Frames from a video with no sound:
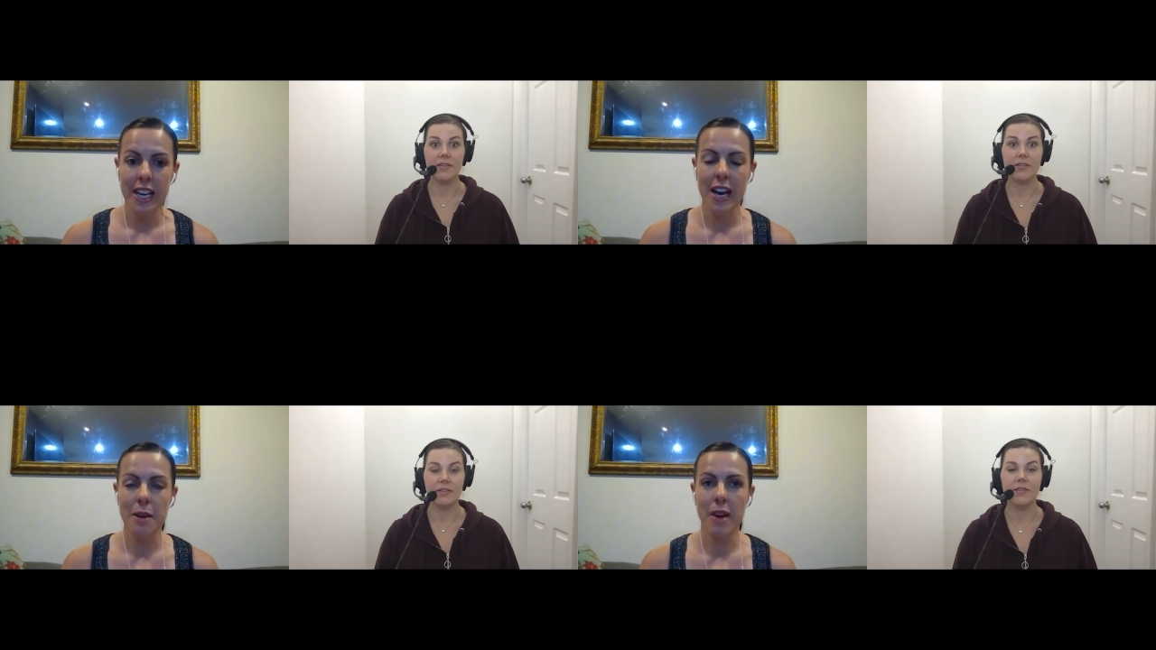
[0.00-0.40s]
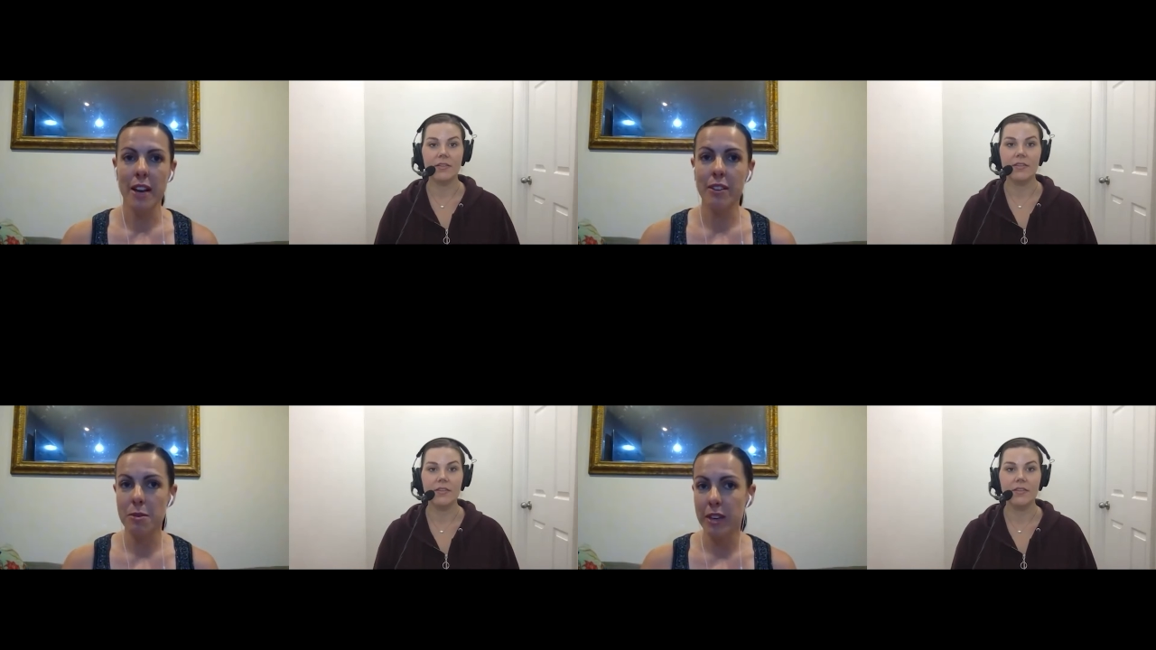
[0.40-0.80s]
Speaker 1: Um,
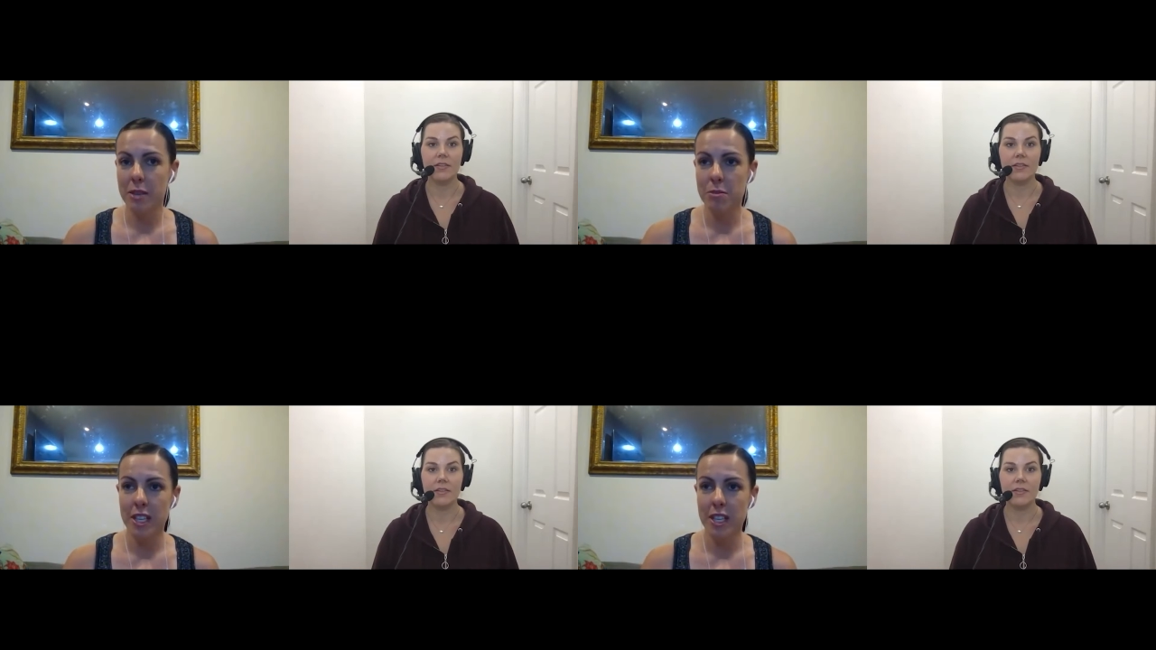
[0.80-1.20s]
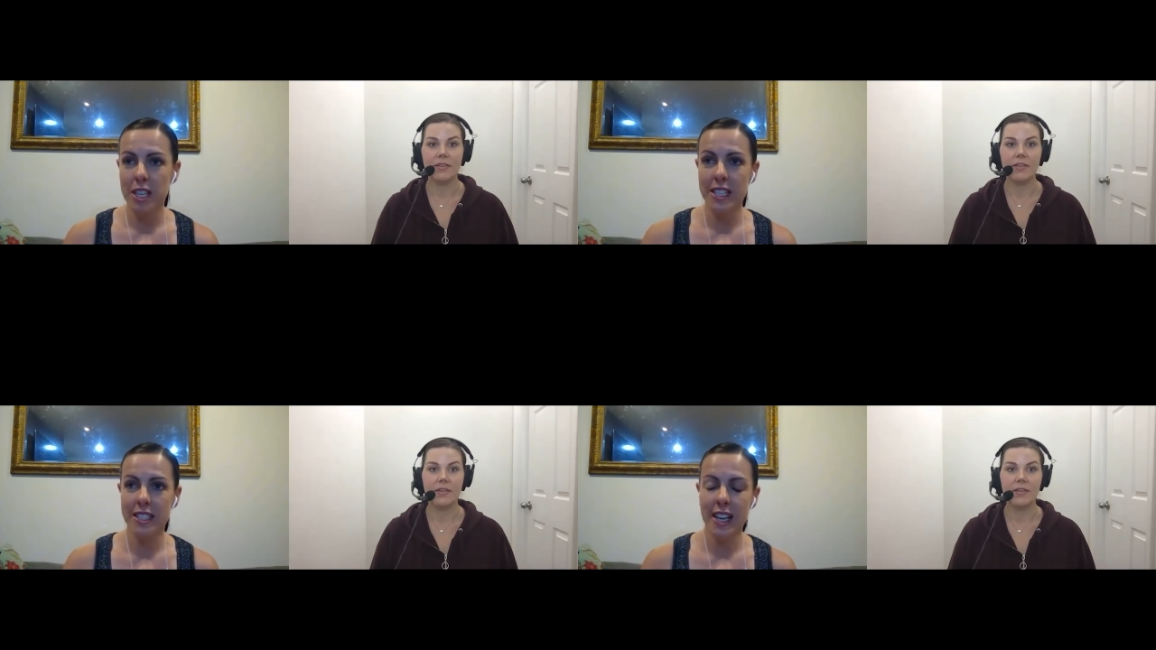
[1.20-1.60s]
and I've got my
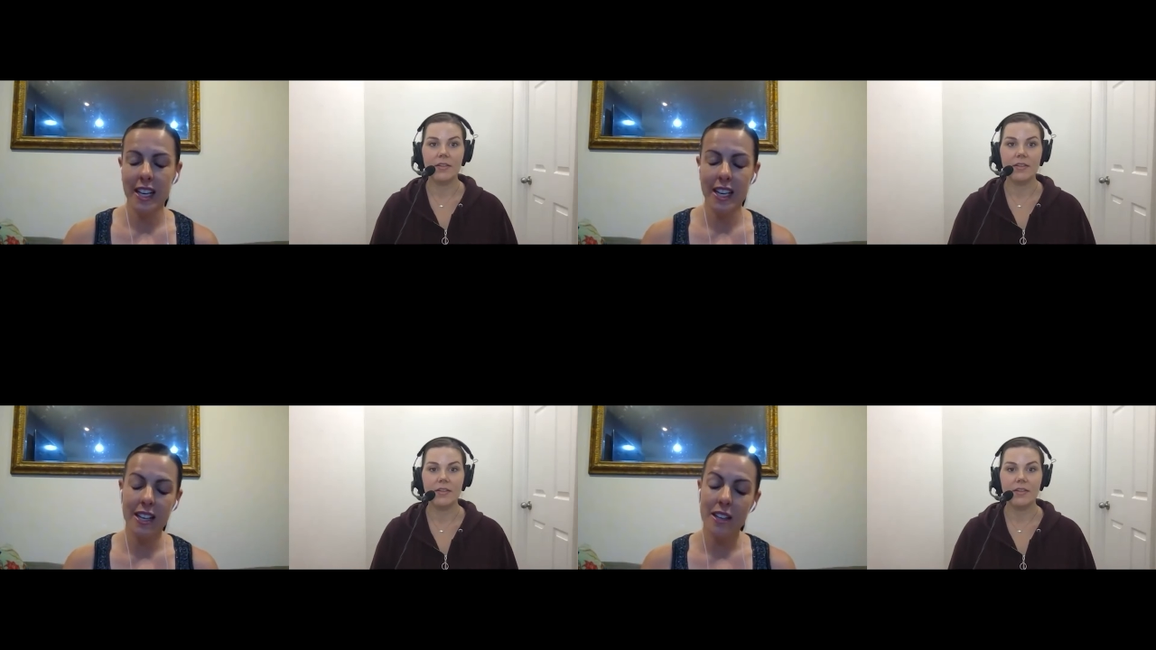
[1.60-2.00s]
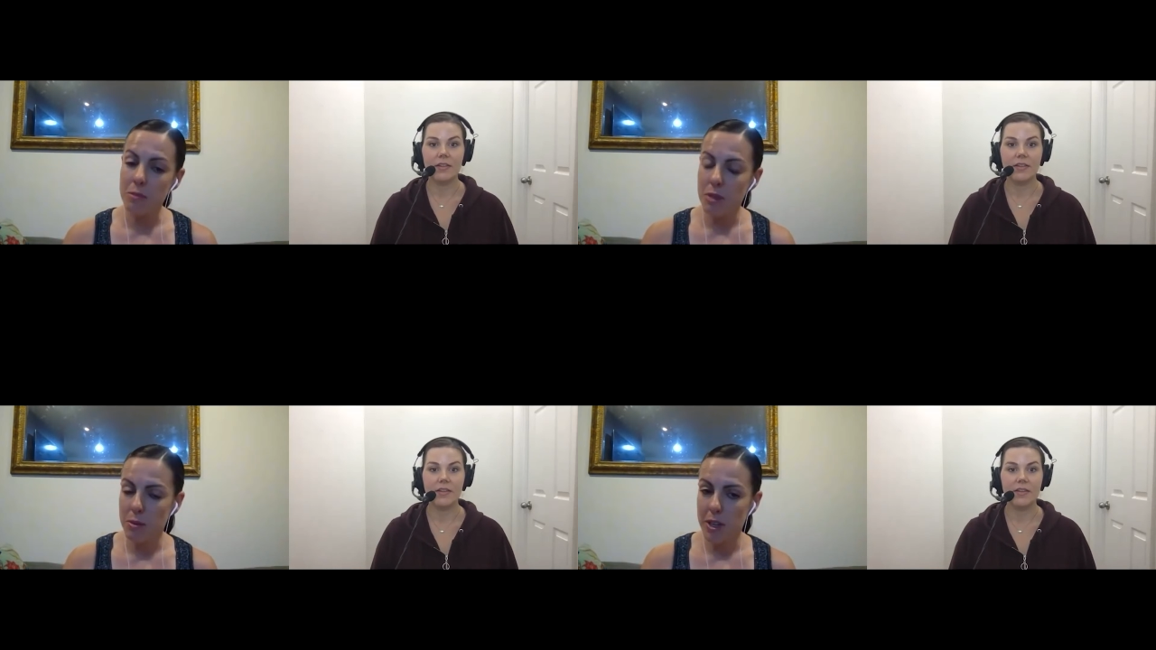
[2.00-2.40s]
communities that I can
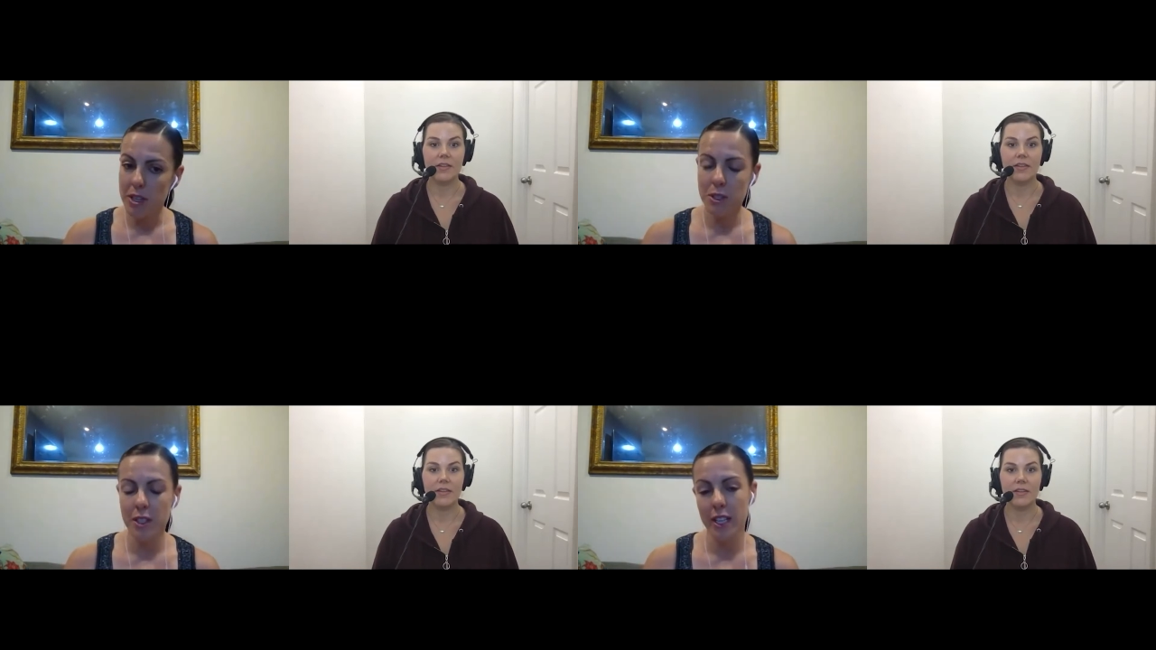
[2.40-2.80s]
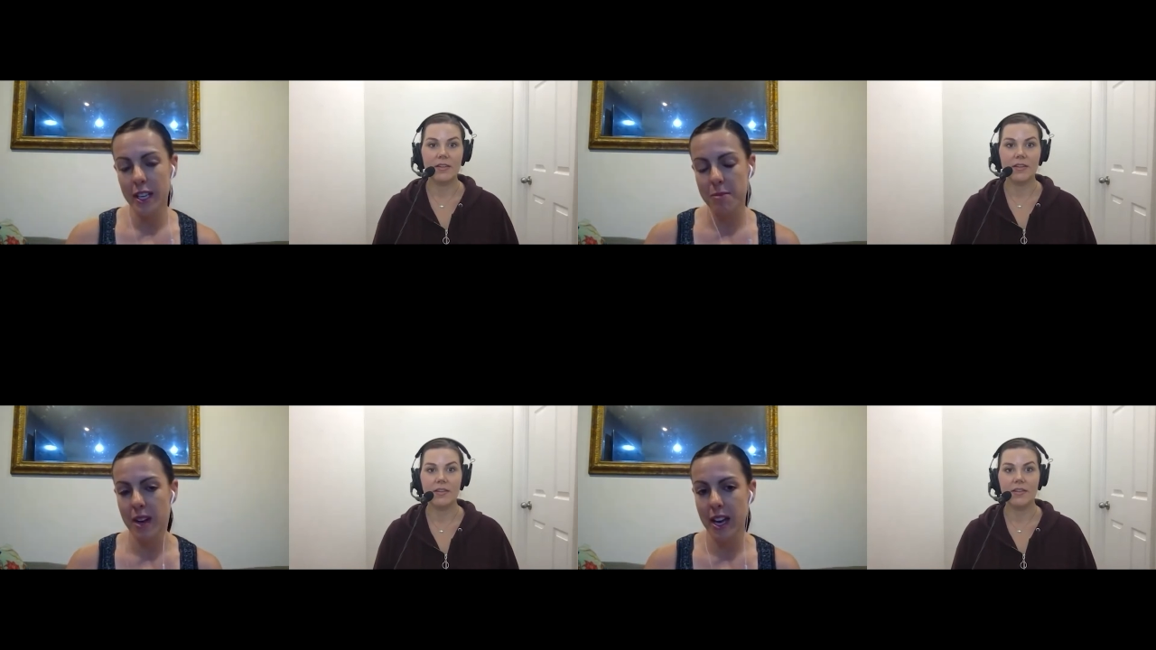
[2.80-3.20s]
promote them to,
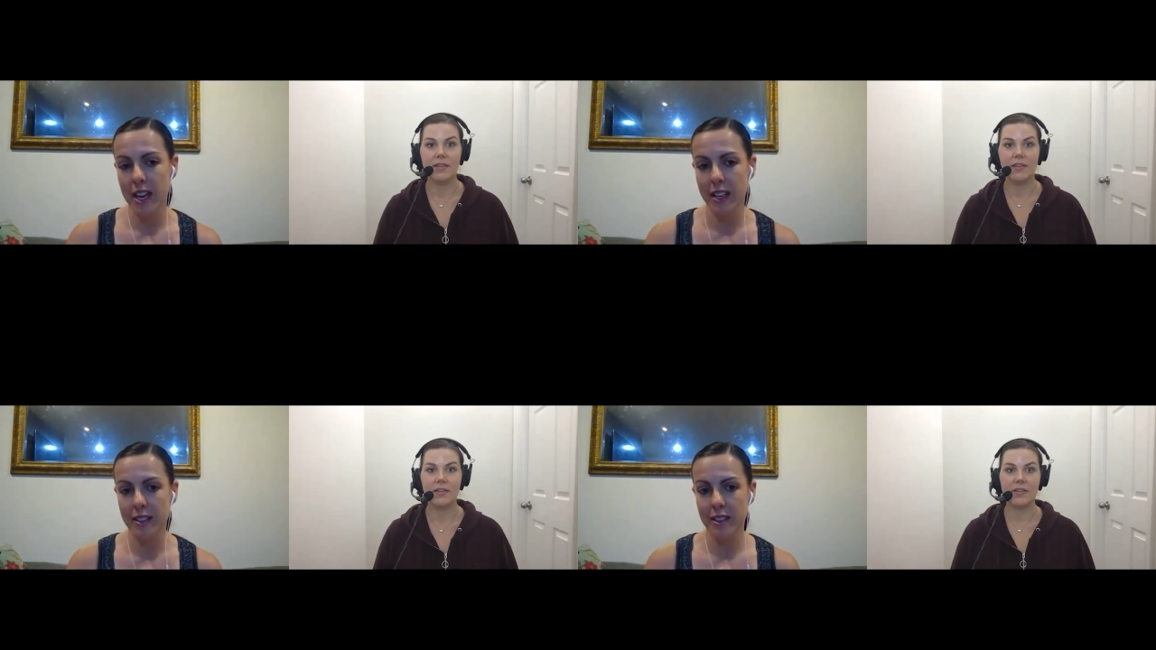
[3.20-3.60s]
like my